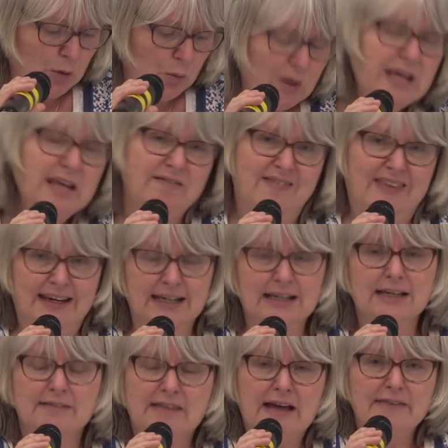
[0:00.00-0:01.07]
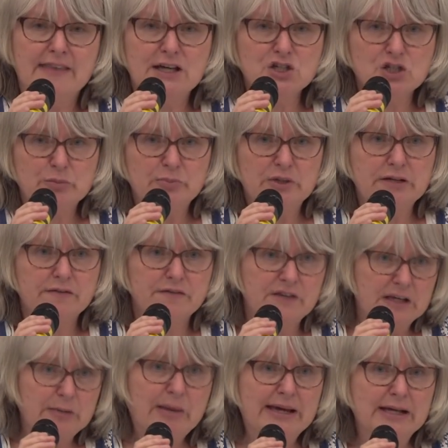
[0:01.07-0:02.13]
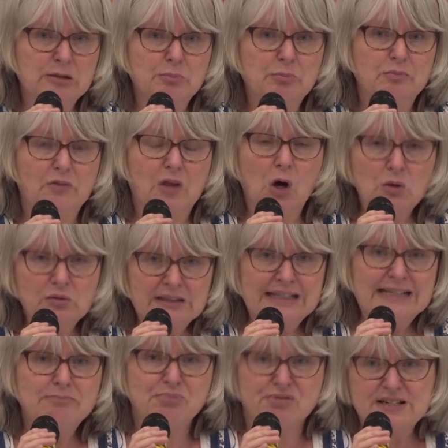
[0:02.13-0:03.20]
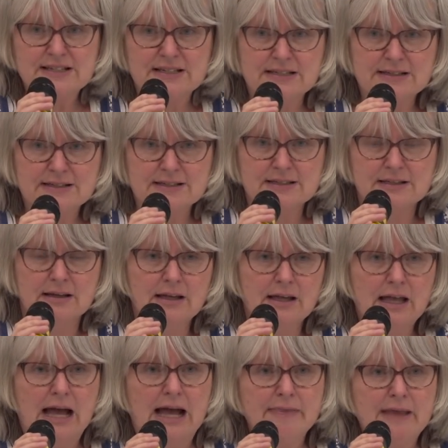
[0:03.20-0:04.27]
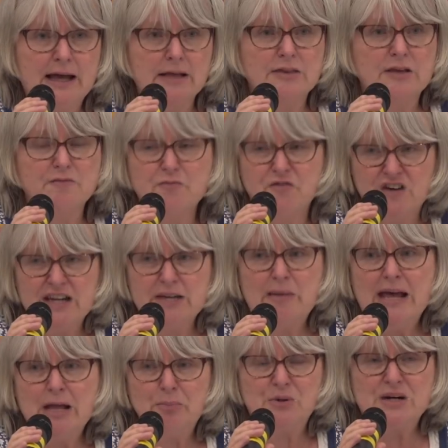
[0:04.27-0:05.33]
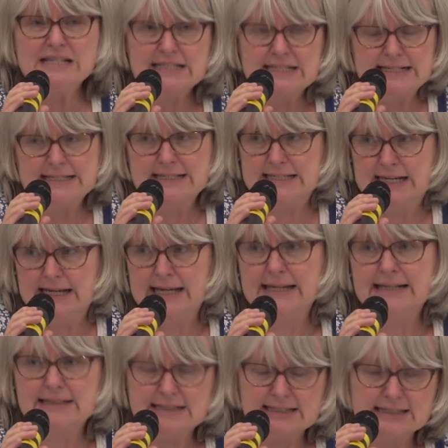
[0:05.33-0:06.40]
We think that there should be female-only prisons, and that the female prison estate